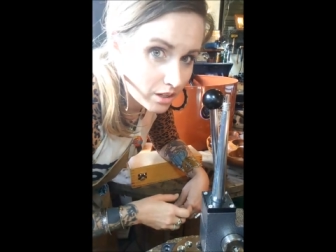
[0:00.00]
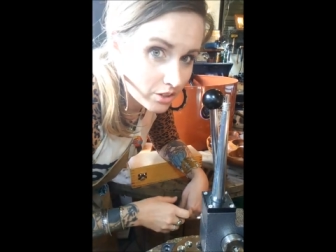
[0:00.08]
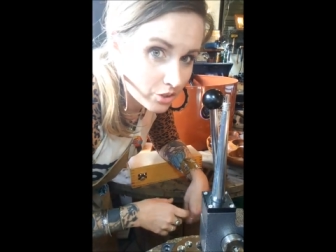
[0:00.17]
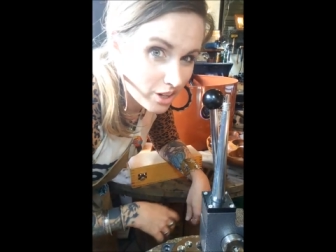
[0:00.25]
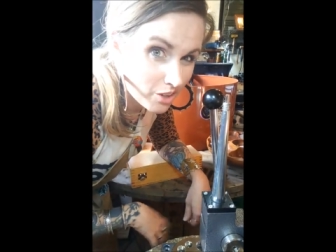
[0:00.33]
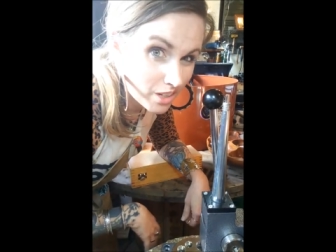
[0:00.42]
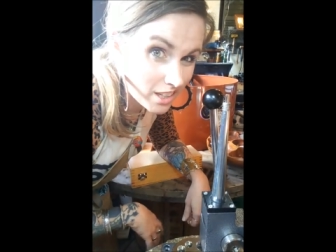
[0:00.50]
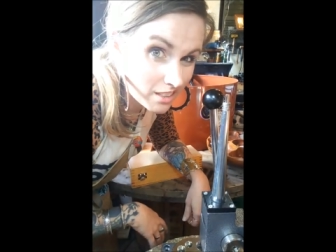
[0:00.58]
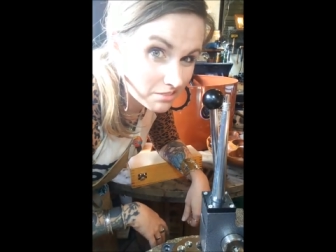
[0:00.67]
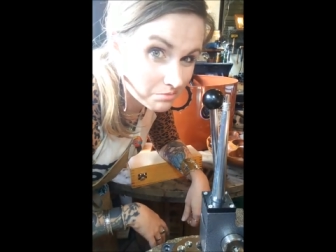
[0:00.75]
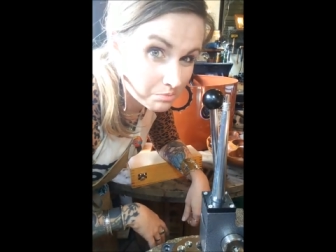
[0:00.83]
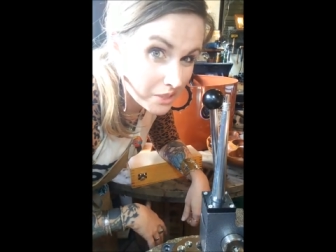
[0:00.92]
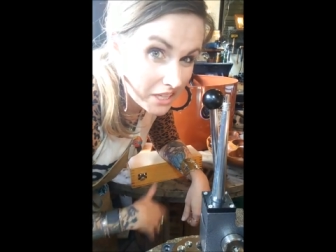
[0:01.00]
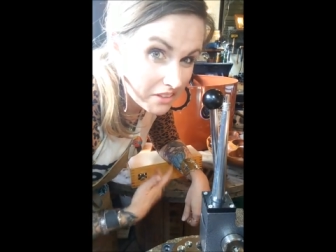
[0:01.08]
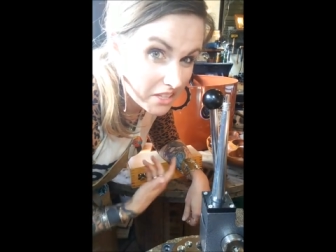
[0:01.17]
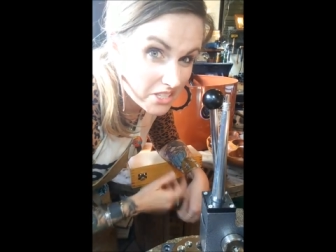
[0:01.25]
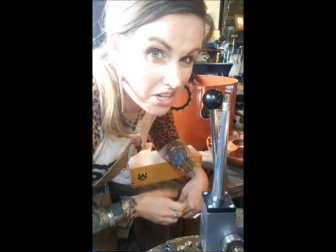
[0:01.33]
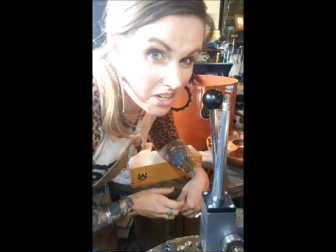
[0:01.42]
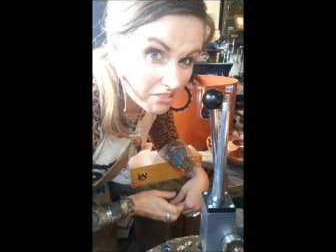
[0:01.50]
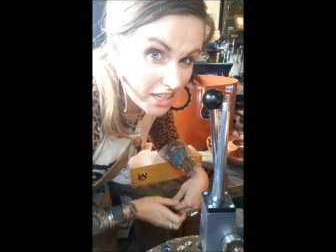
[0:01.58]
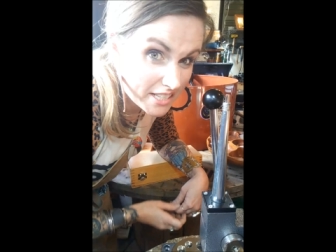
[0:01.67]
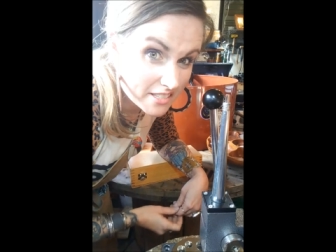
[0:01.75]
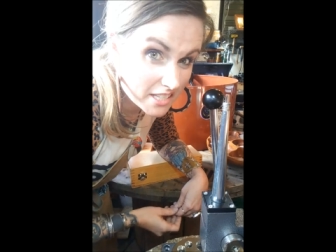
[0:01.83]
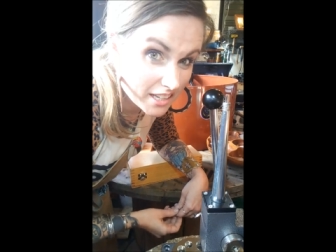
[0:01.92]
Corona, we had that talk
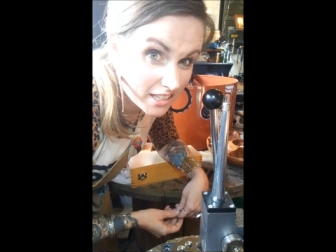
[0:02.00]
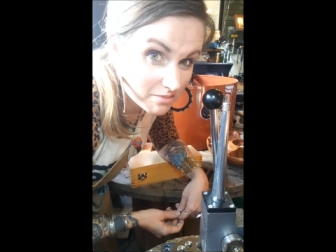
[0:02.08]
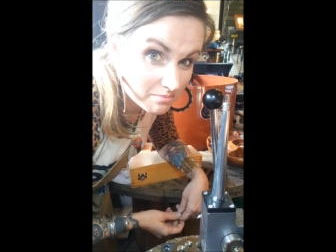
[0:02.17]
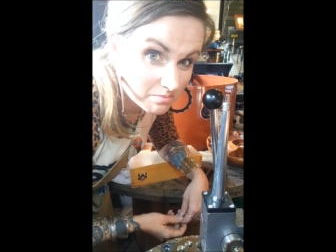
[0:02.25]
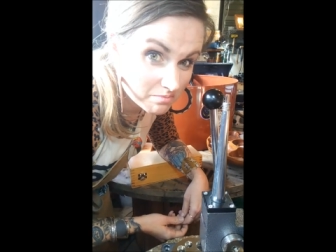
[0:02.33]
last night.